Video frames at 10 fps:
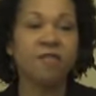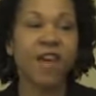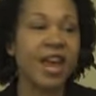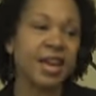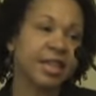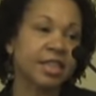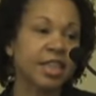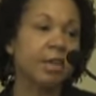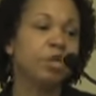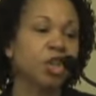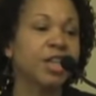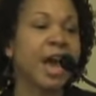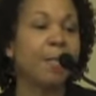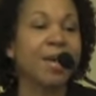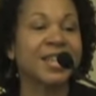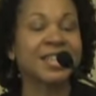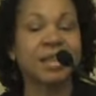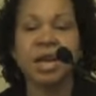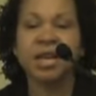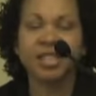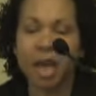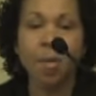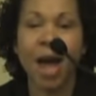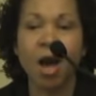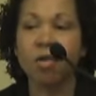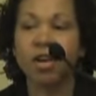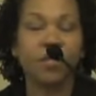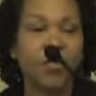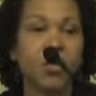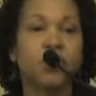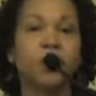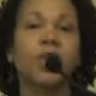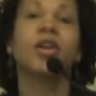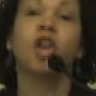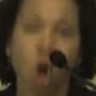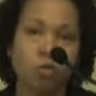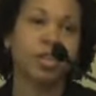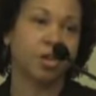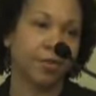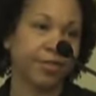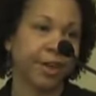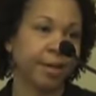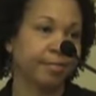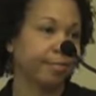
Vacant esteem should not be somehow confused with low self-esteem.